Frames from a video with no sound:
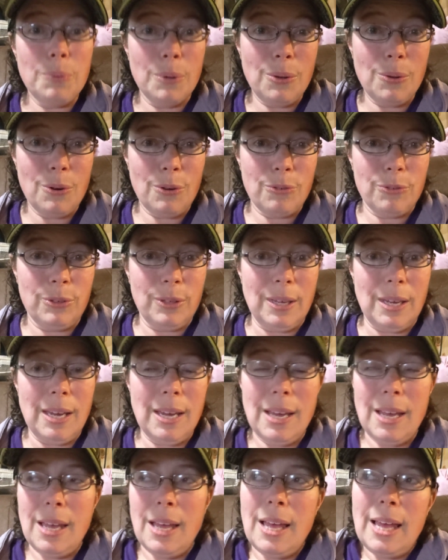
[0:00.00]

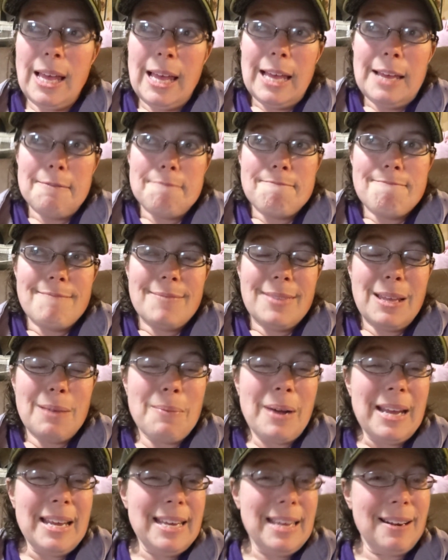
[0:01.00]
beautifully. They
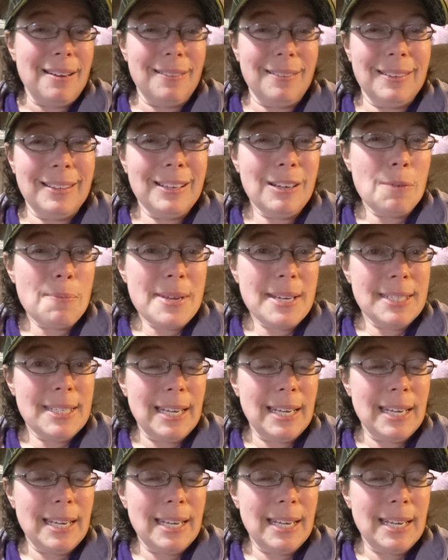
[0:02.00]
might get a little bit